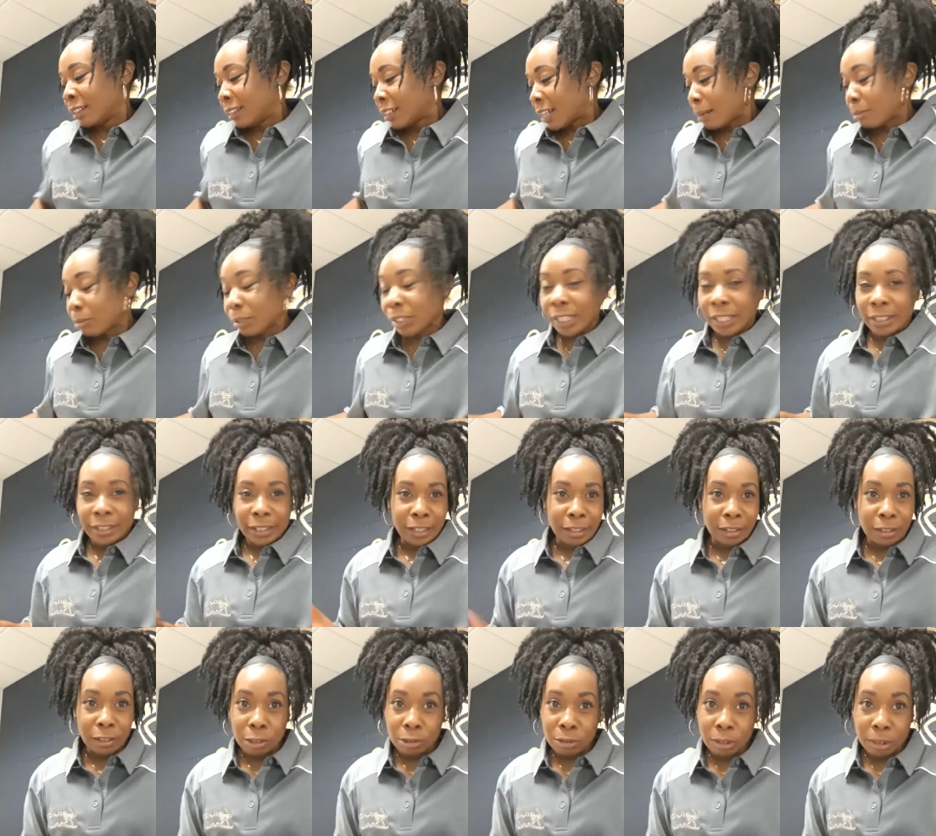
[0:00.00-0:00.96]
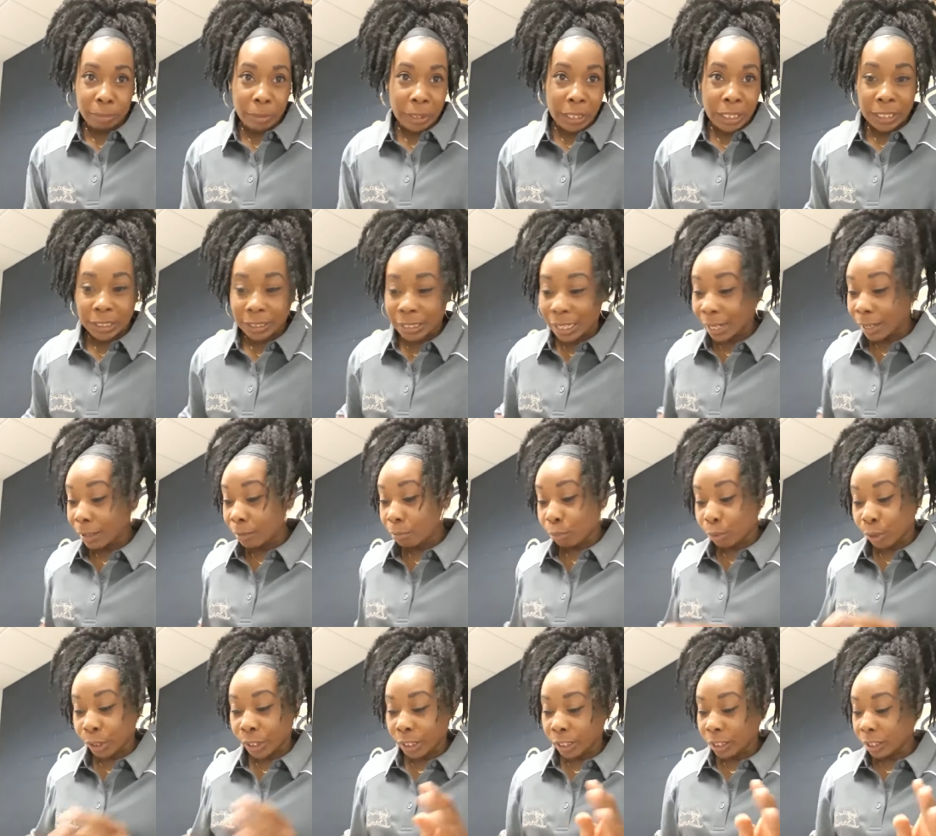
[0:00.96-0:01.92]
I'm glad they included me because I didn't
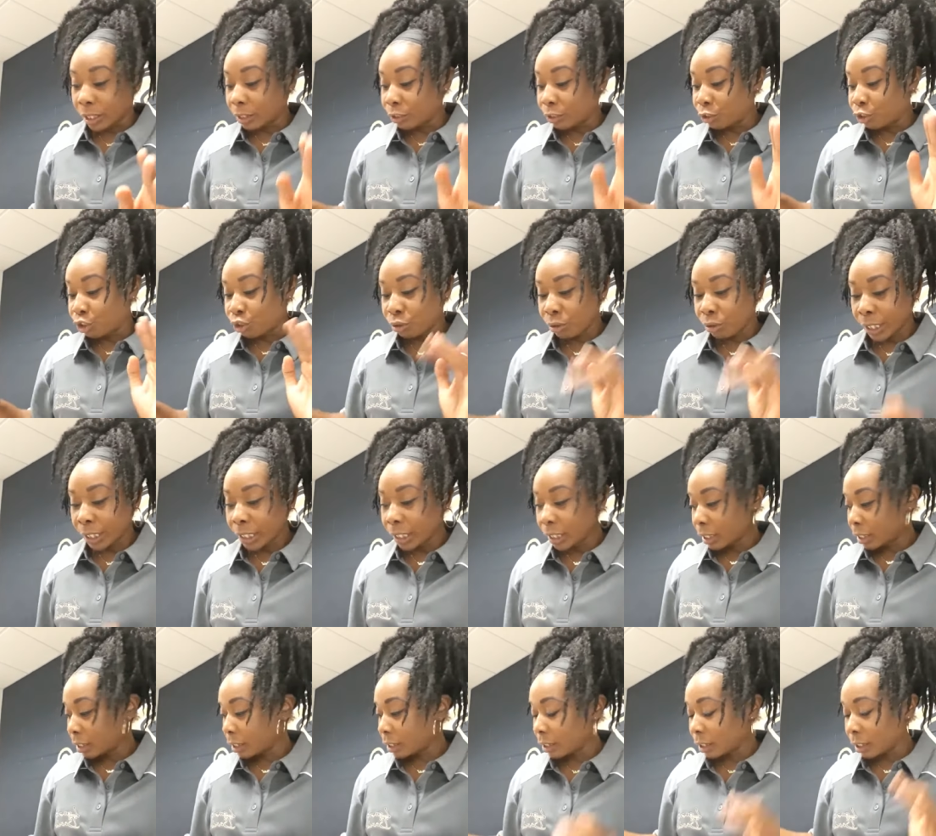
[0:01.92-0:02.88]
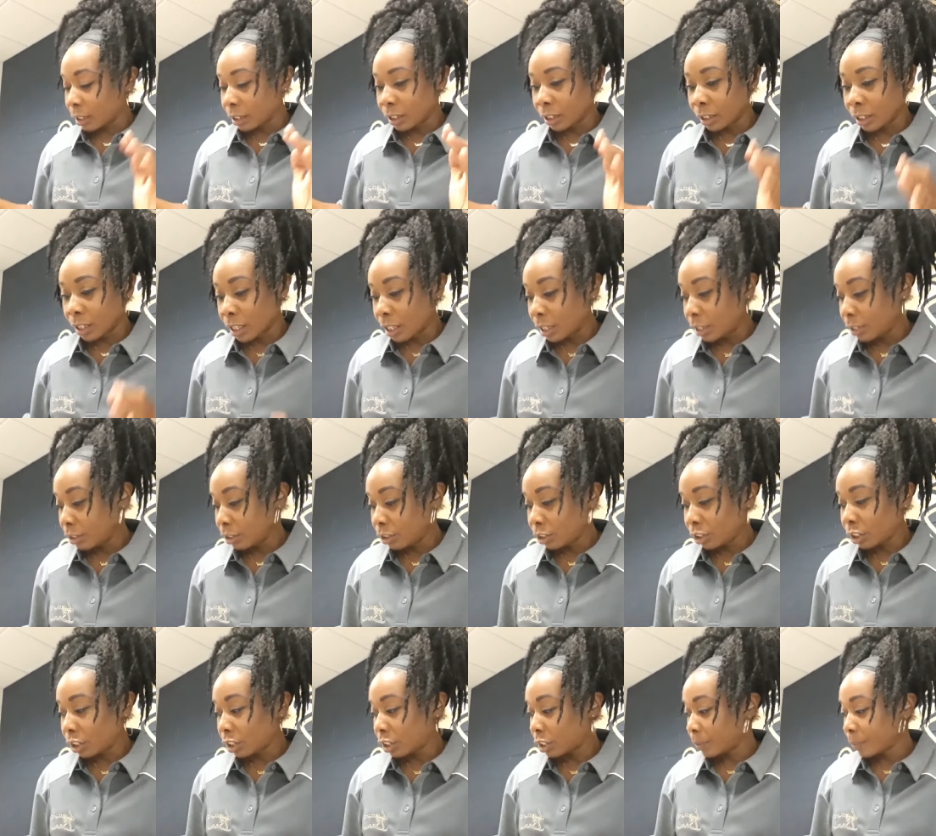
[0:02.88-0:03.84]
bring a drink, a
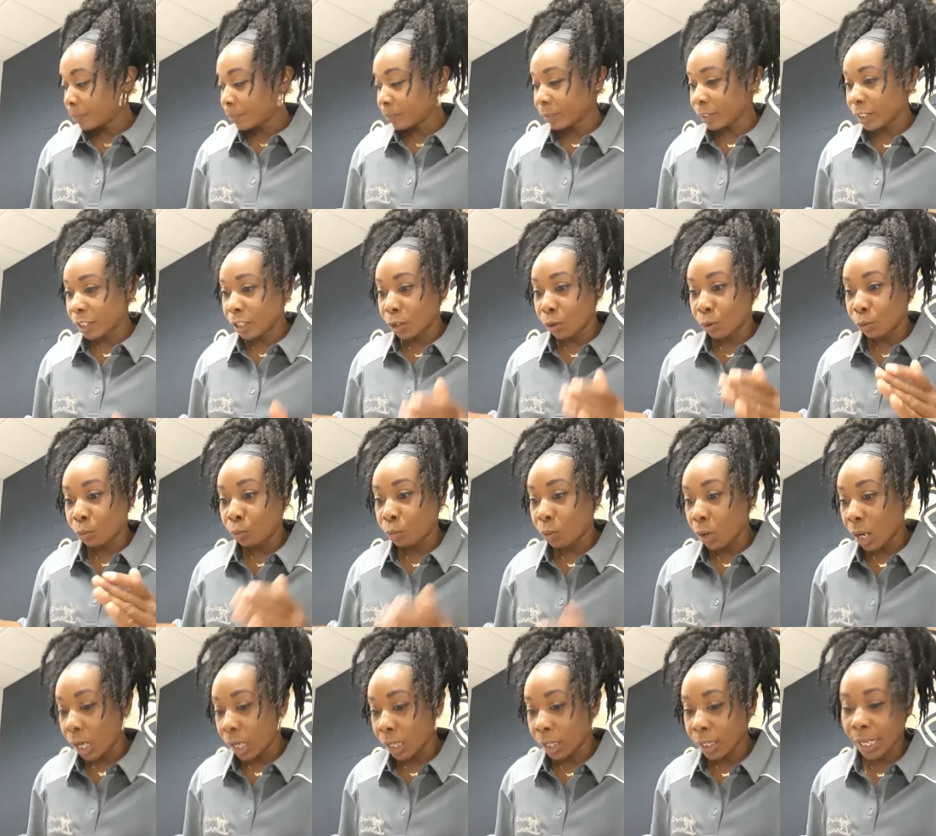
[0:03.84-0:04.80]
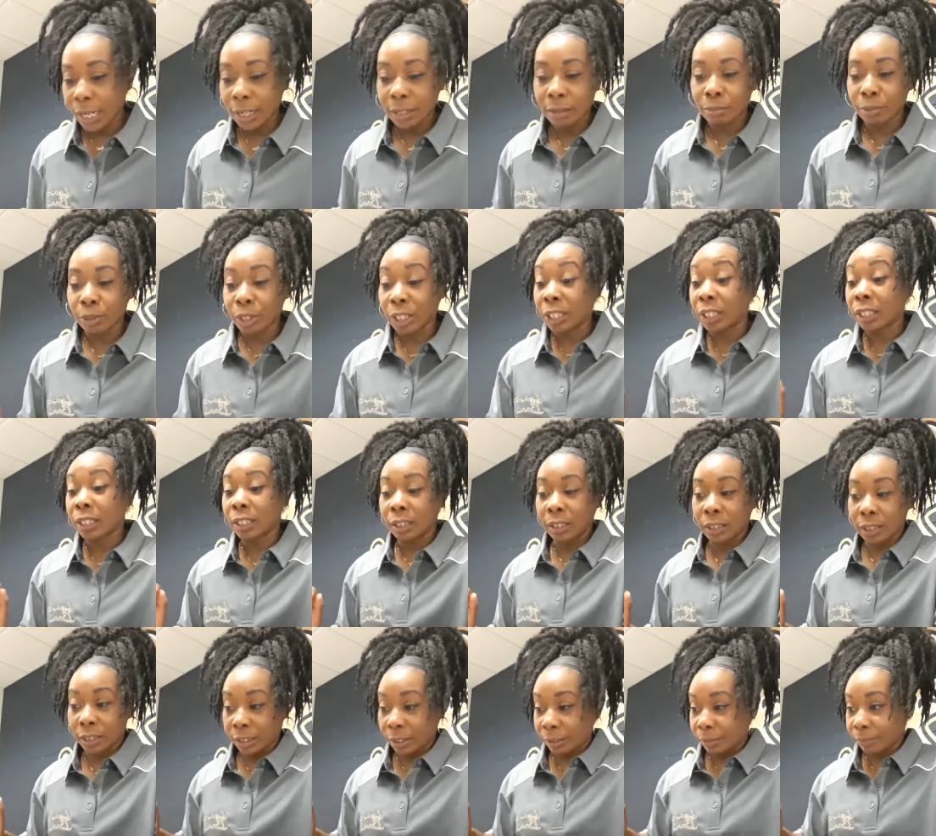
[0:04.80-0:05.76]
lunch, a water. I didn't bring
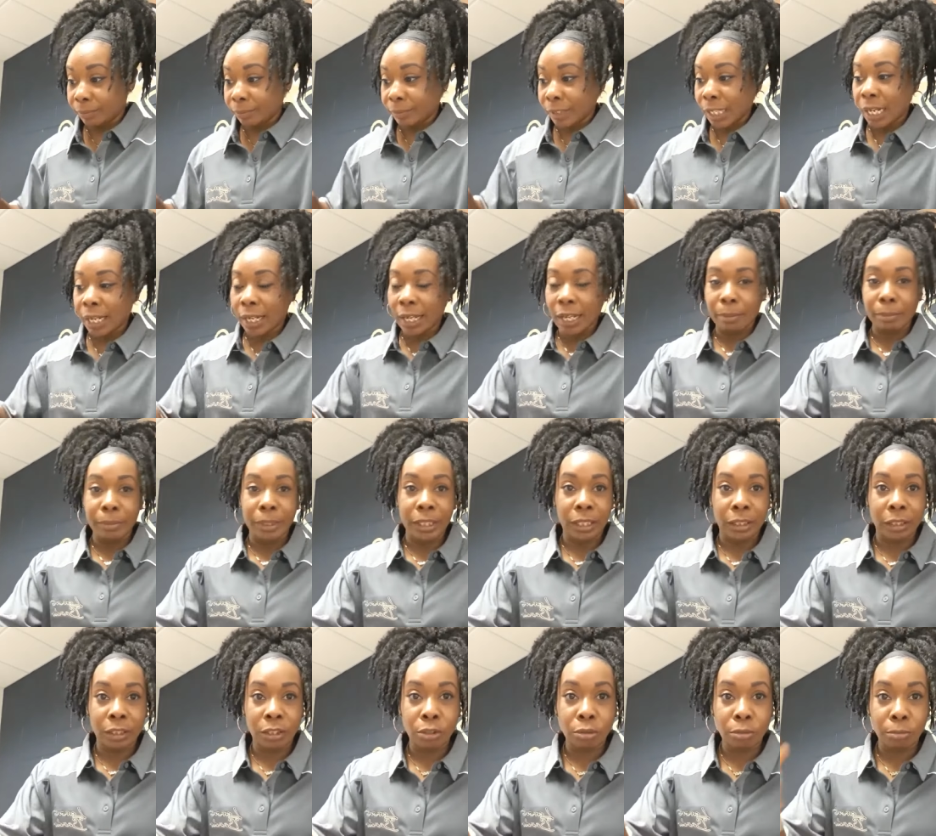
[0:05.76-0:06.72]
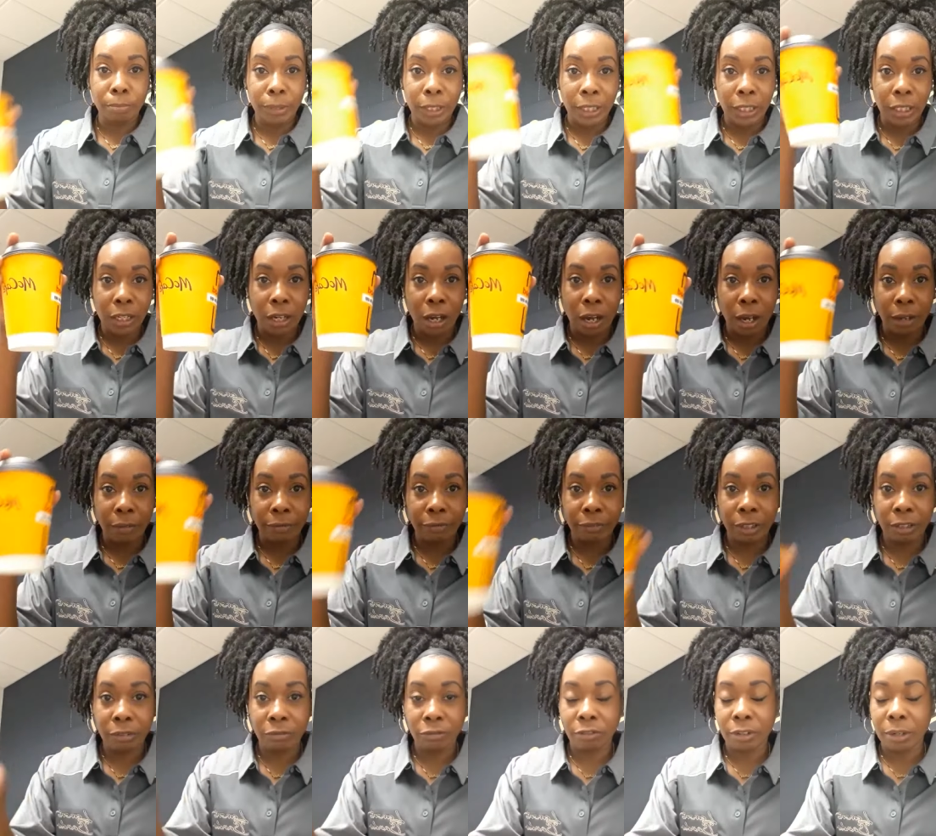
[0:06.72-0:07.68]
nothing. I got me a little bitty
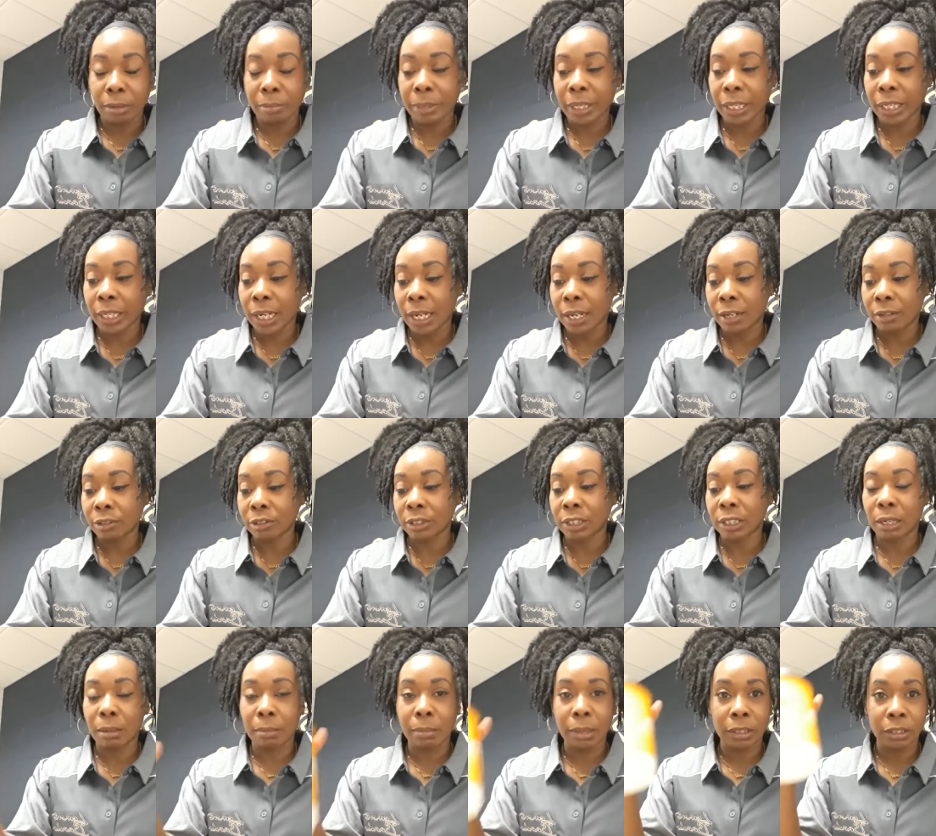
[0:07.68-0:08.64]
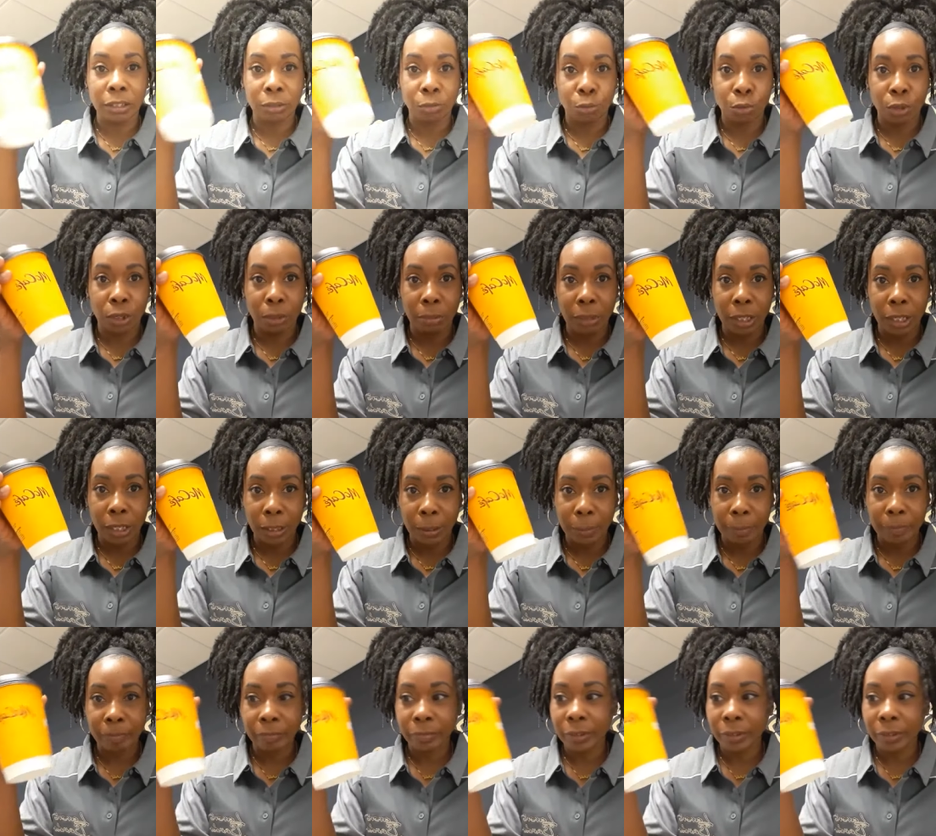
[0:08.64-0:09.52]
coffee from McDonald's that I'm about to warm up.